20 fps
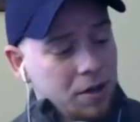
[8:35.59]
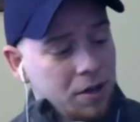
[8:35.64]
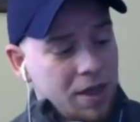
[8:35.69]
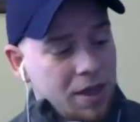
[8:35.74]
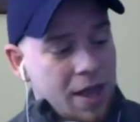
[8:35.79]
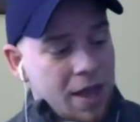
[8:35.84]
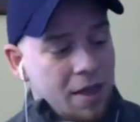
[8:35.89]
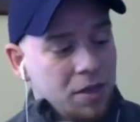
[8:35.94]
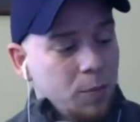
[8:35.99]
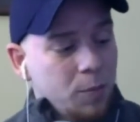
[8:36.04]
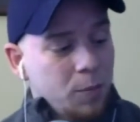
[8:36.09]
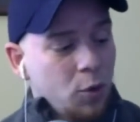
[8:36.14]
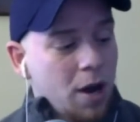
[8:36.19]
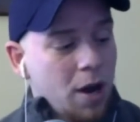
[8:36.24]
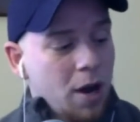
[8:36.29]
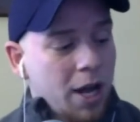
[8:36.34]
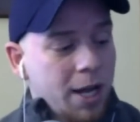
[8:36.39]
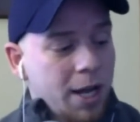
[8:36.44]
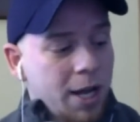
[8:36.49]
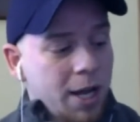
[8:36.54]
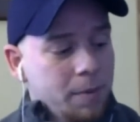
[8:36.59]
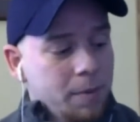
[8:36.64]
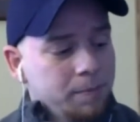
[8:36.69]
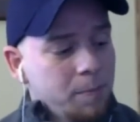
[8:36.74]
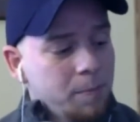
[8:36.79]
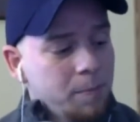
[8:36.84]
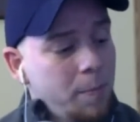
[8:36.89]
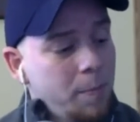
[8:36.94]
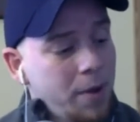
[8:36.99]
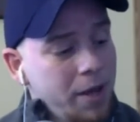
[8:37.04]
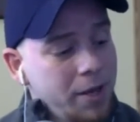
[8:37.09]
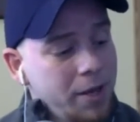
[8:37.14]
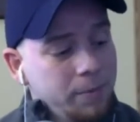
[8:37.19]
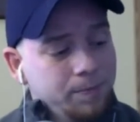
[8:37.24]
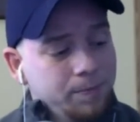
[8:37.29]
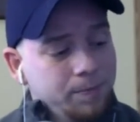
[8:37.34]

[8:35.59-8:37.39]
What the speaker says: than the prime, but